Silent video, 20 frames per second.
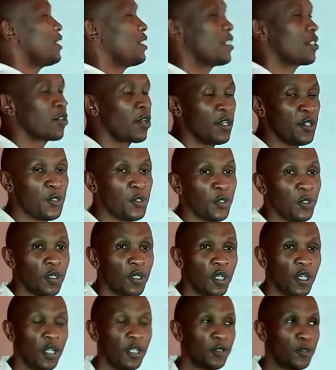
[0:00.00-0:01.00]
it's going
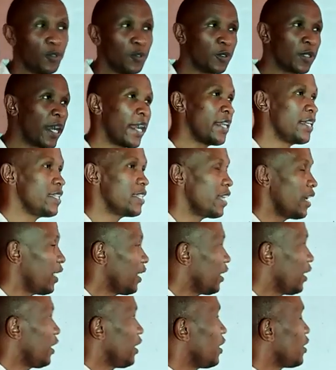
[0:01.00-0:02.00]
to rise.
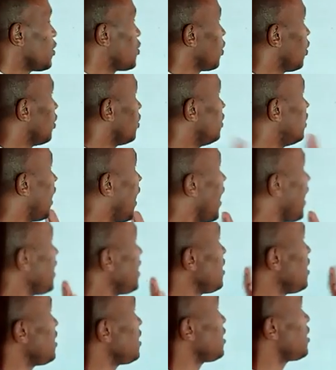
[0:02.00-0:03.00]
So
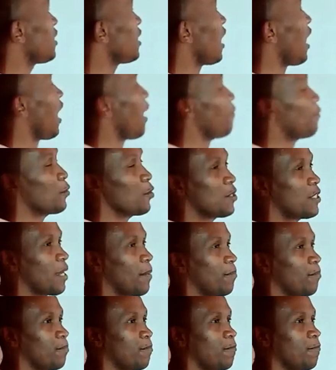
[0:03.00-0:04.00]
rise up to
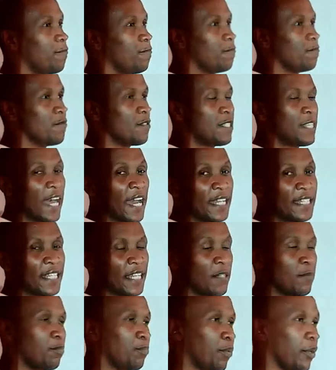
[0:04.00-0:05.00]
some
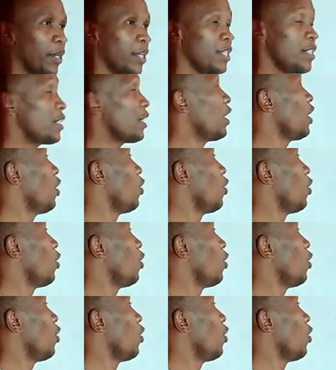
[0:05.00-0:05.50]
certain point